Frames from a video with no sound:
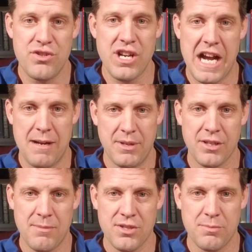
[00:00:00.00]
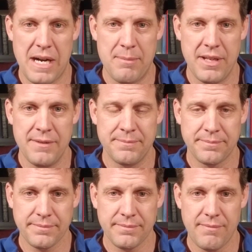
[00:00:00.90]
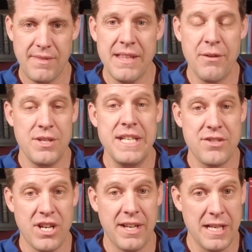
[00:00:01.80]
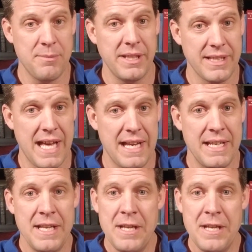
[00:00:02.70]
job on a commercial property that would need a giant company like that.